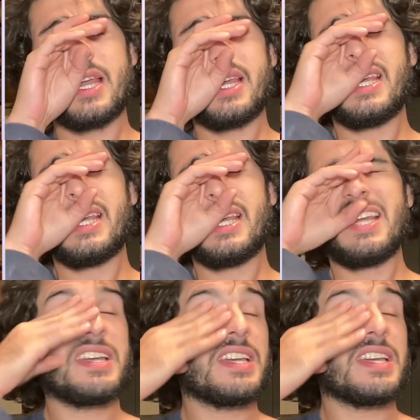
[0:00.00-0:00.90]

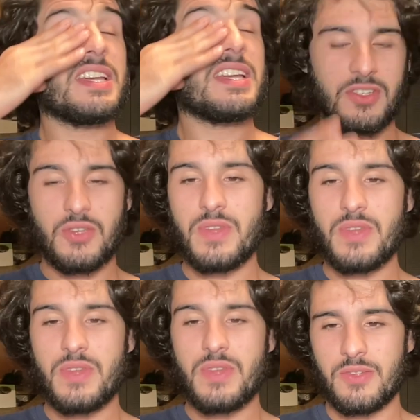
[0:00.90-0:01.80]
he for two
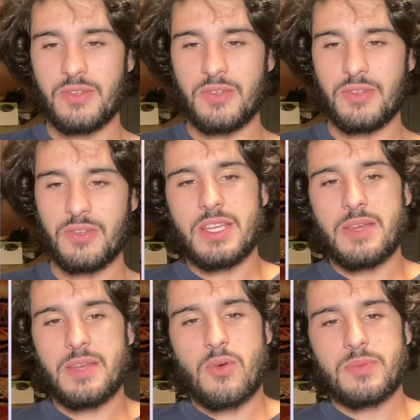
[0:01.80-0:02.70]
years he was a 13
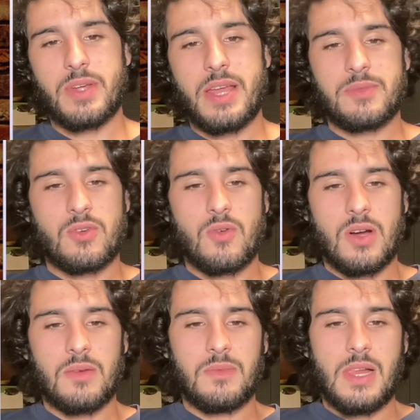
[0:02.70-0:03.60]
points per game
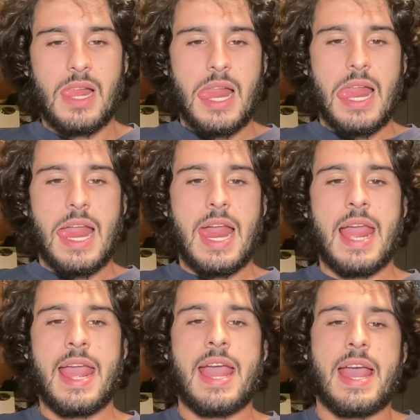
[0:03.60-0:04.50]
scorer
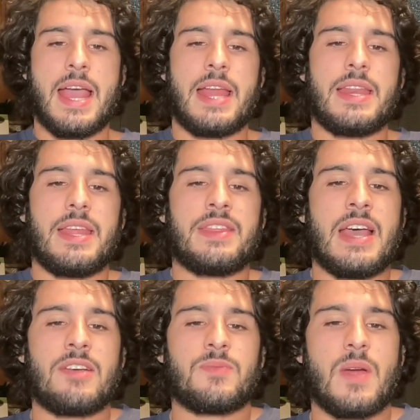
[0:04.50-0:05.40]
and that
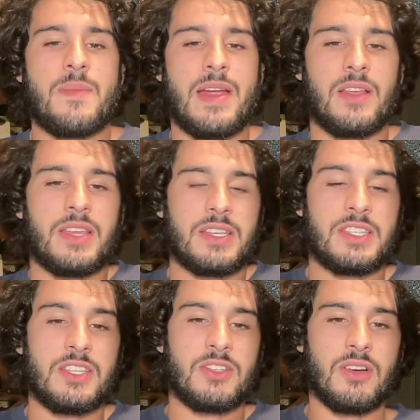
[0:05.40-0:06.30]
was primarily because
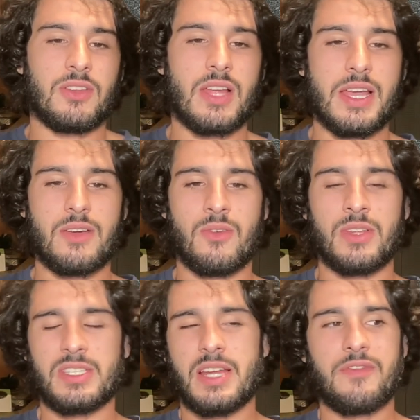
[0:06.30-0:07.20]
he took like only
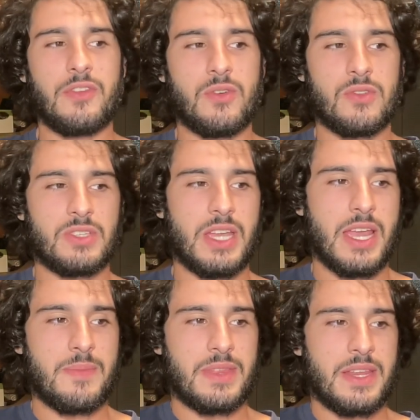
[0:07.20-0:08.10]
10 field goals a
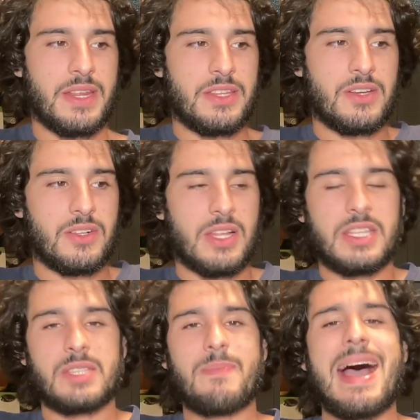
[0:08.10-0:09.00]
game and then he took like
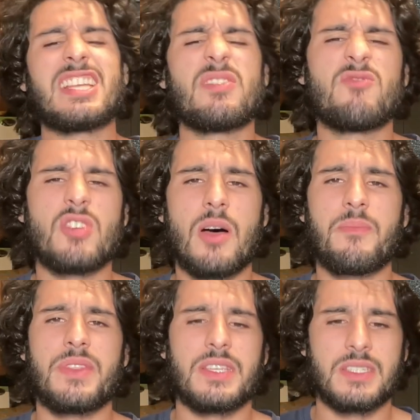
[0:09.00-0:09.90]
this massive
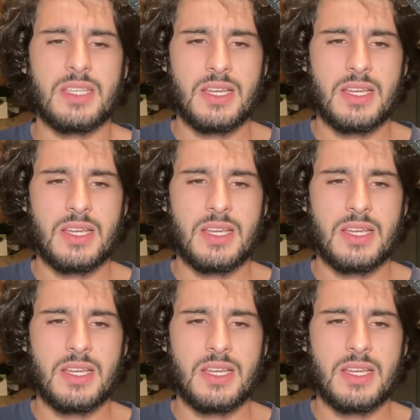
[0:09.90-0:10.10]
jump this